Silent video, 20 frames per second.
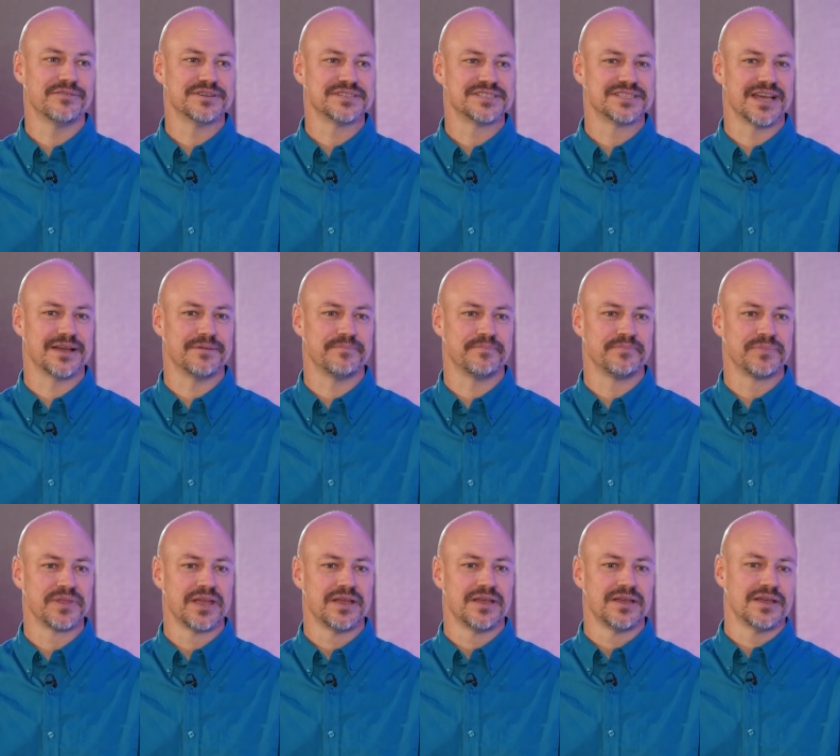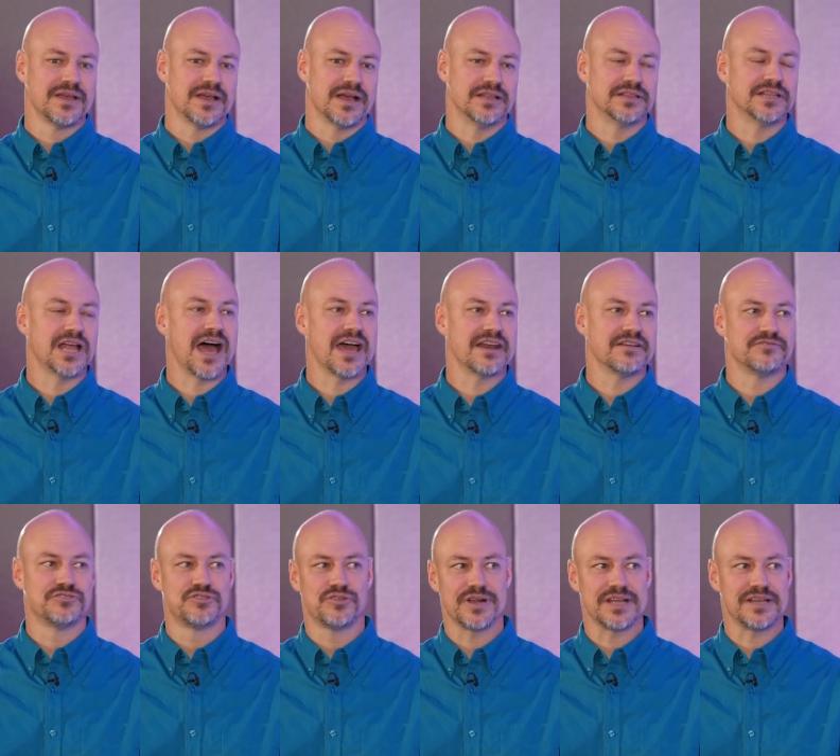it was a lot
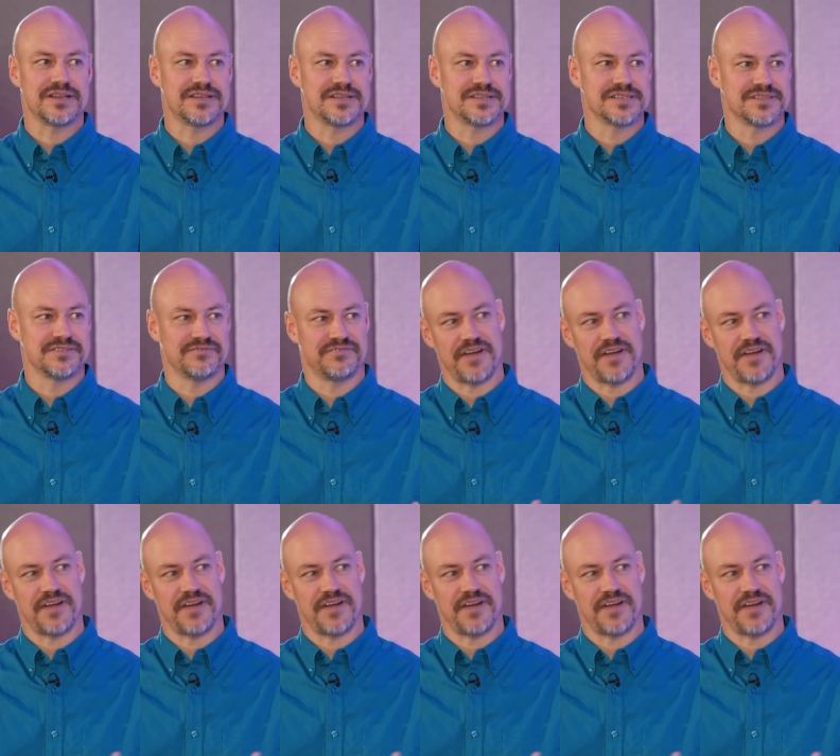of drills